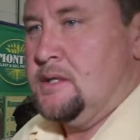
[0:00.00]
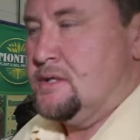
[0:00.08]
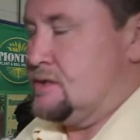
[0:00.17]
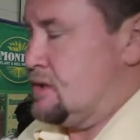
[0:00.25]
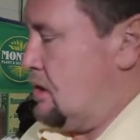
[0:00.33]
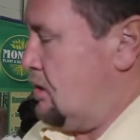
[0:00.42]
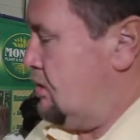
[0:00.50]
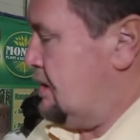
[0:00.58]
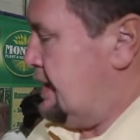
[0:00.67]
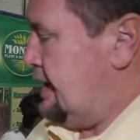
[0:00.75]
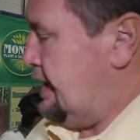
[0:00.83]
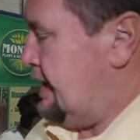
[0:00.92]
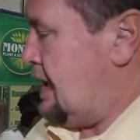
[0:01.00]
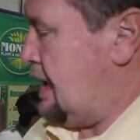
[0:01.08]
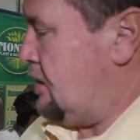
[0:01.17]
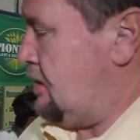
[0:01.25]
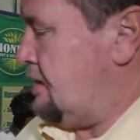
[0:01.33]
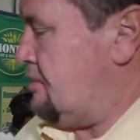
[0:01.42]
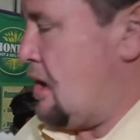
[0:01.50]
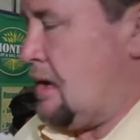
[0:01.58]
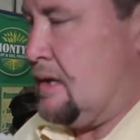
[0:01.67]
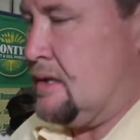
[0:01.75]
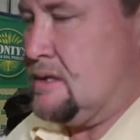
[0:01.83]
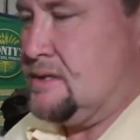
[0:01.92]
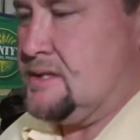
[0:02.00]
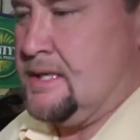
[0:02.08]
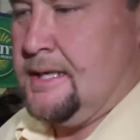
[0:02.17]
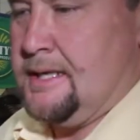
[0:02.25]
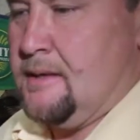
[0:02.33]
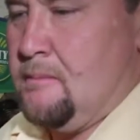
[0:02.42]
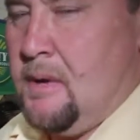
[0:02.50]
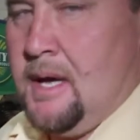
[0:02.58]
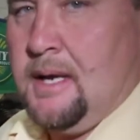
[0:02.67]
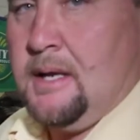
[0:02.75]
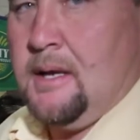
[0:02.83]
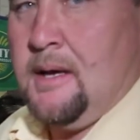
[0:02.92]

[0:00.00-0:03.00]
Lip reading: So it not only monitors it, but